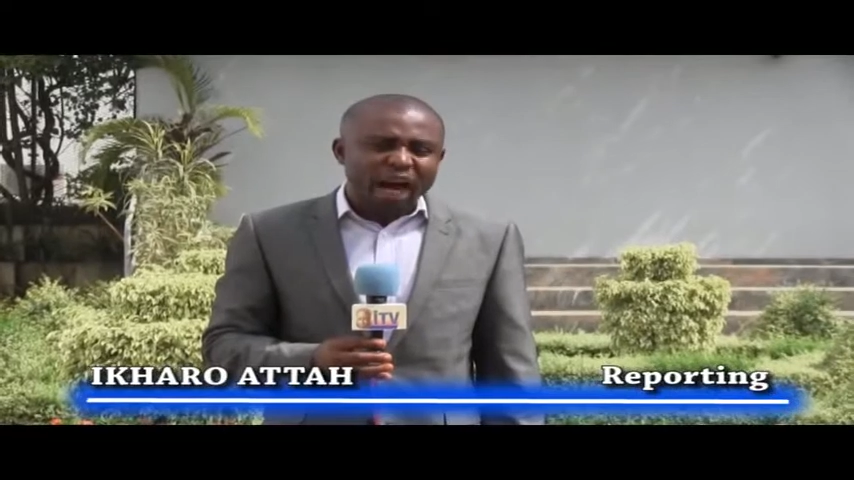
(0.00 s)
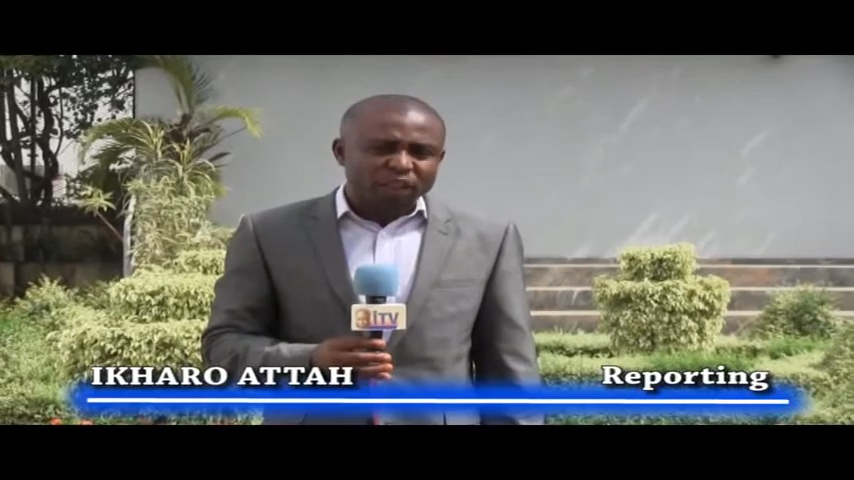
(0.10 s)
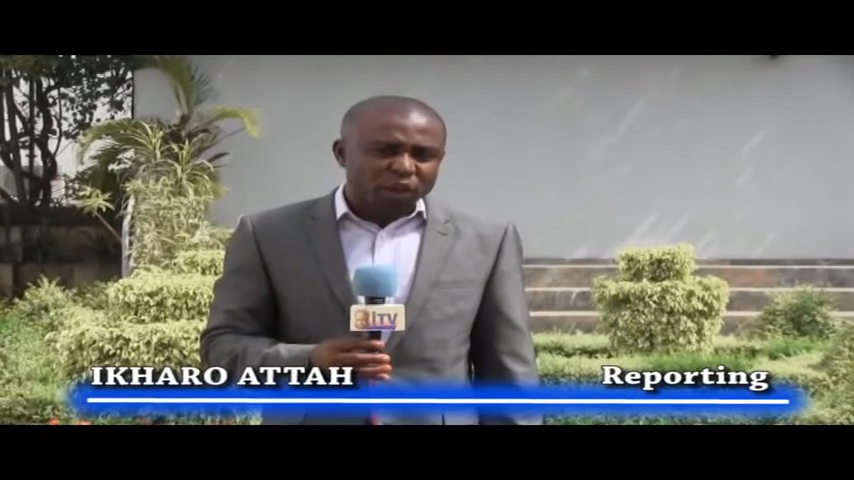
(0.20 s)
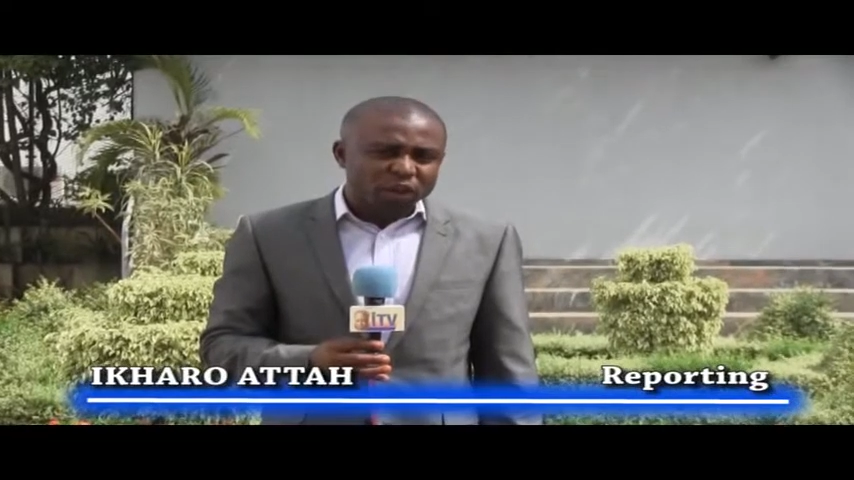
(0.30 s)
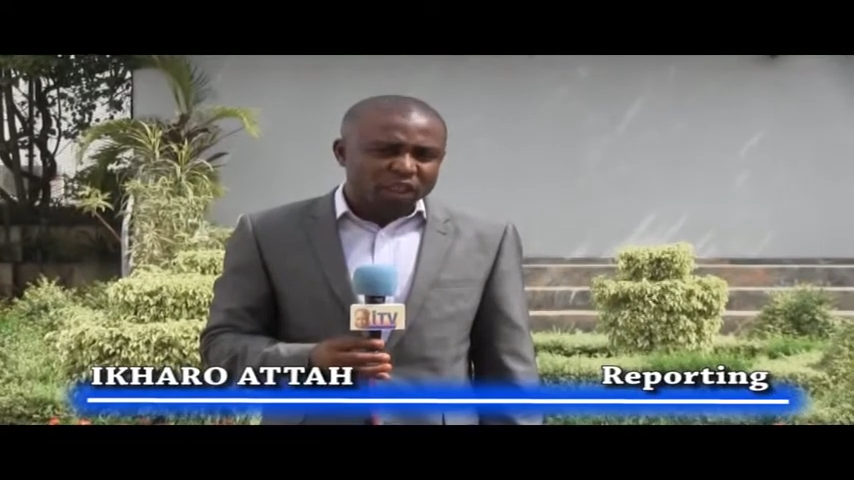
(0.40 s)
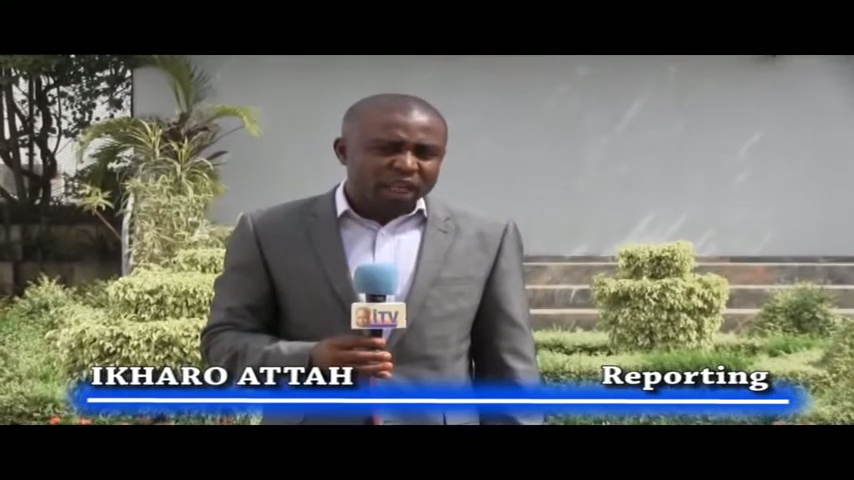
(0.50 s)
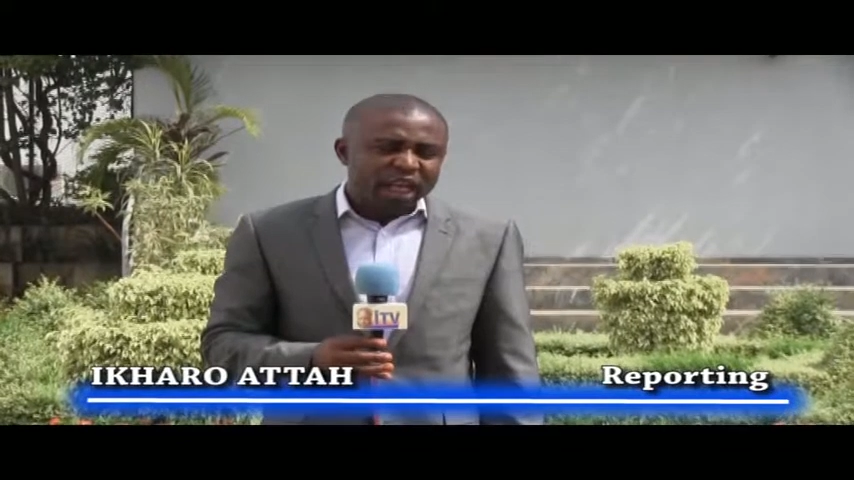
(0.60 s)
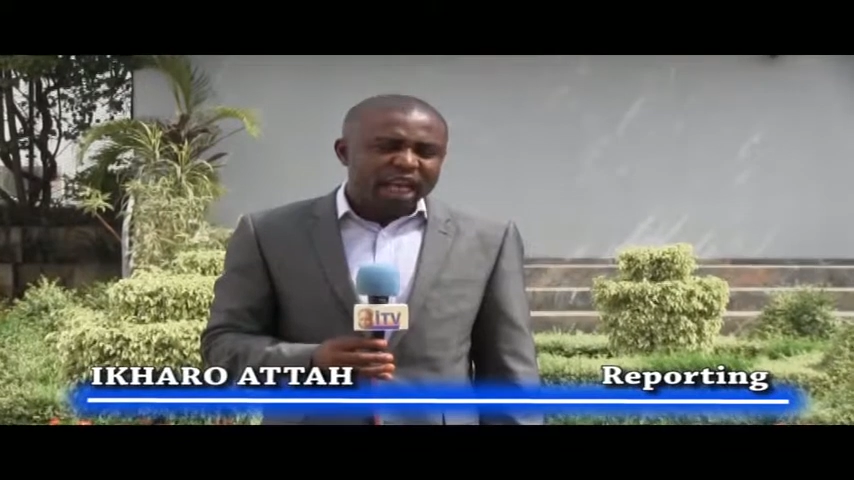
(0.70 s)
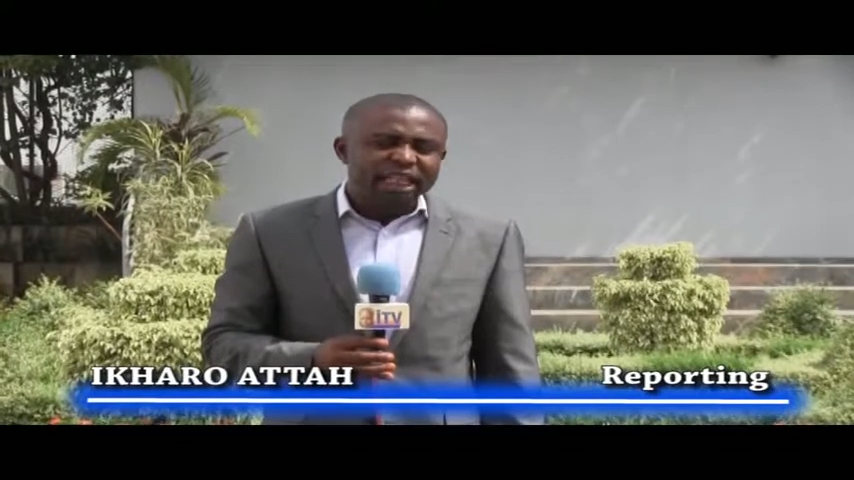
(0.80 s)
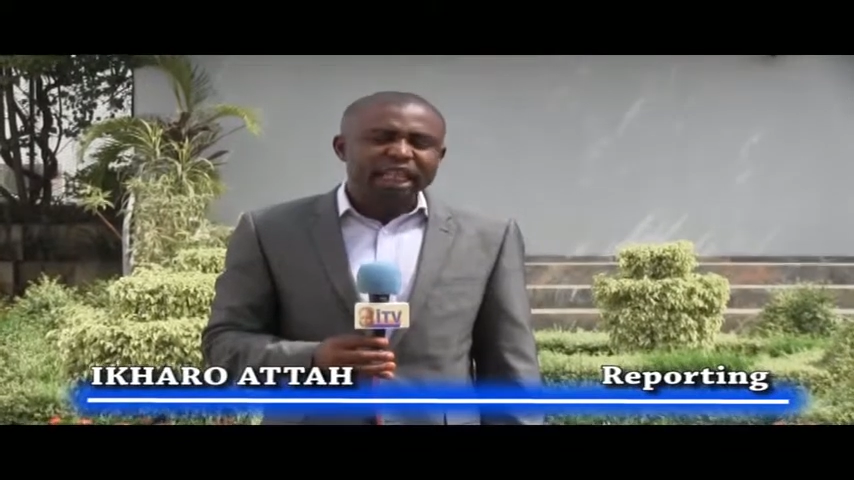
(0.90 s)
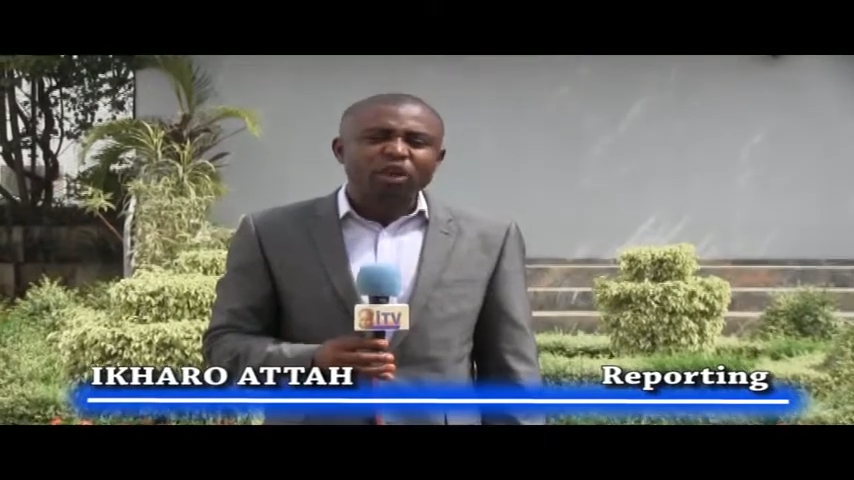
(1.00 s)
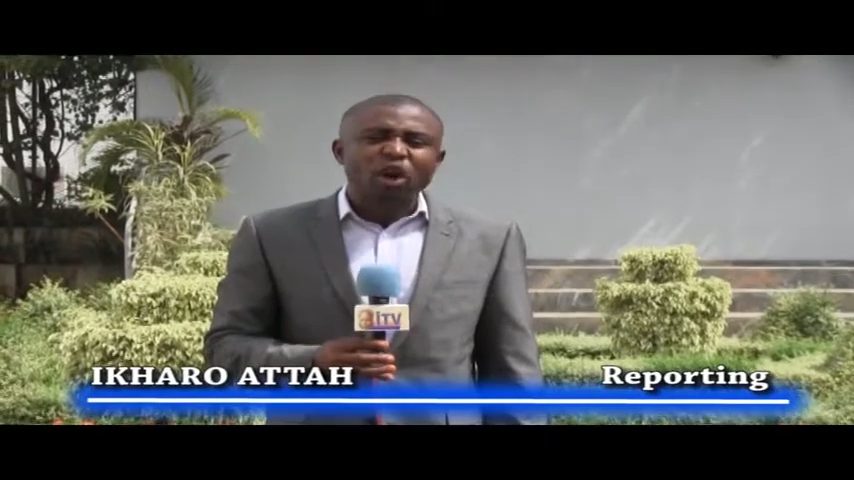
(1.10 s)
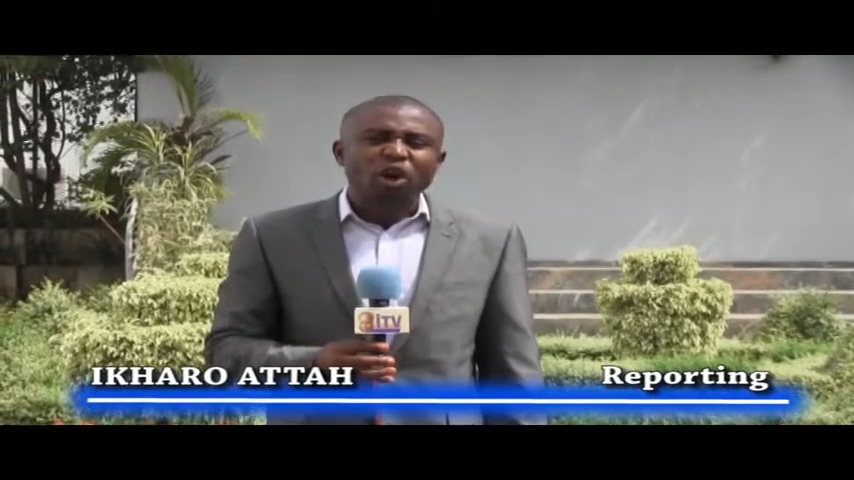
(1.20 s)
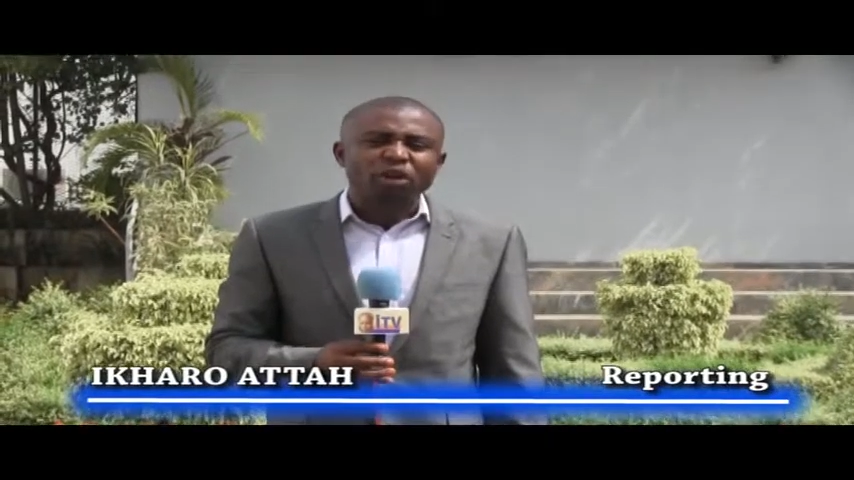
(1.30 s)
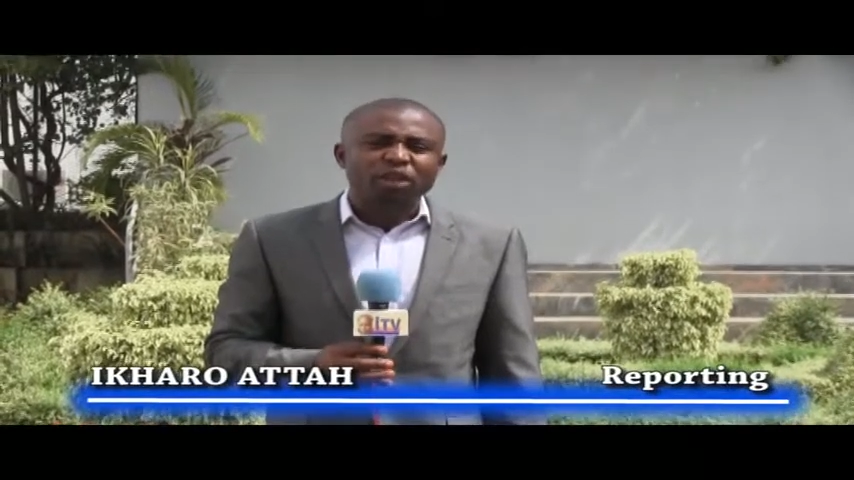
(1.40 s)
actors is in
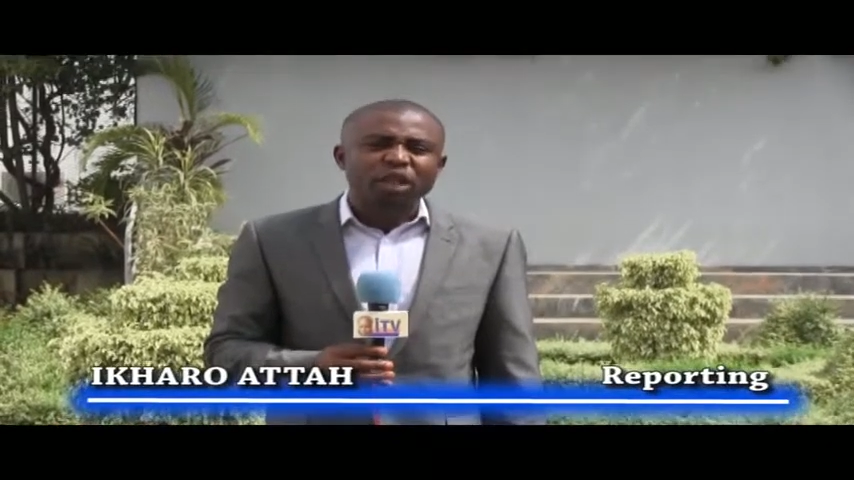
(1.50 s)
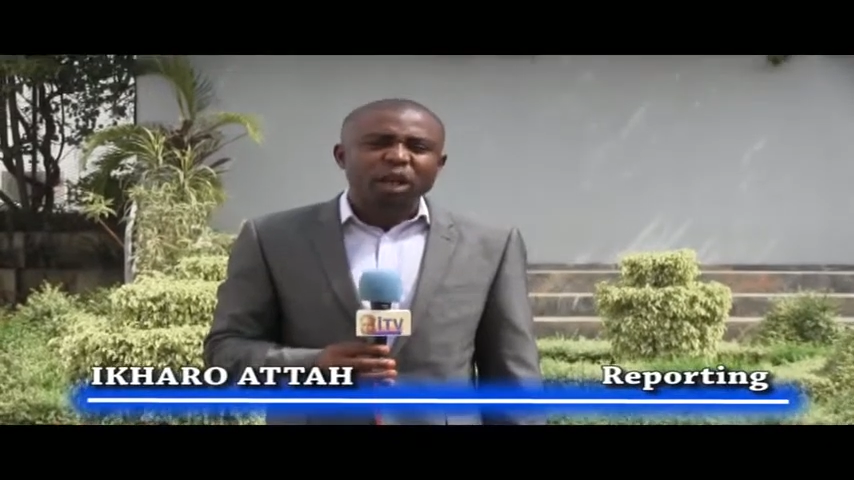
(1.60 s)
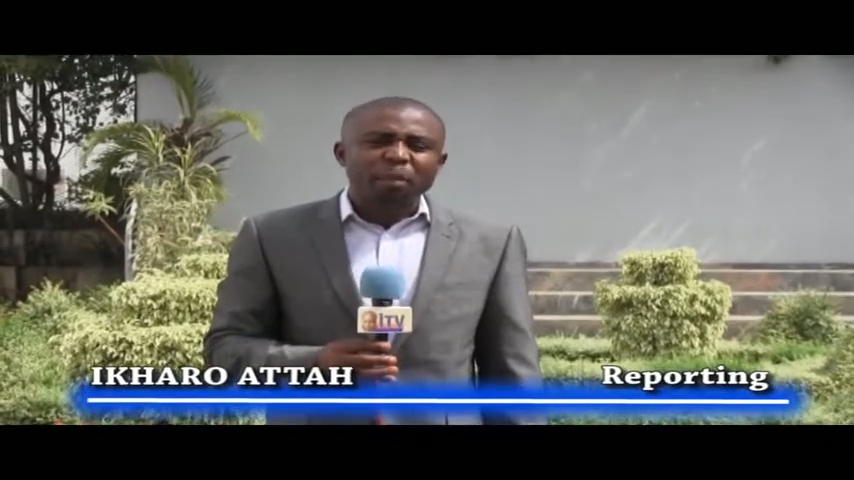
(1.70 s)
court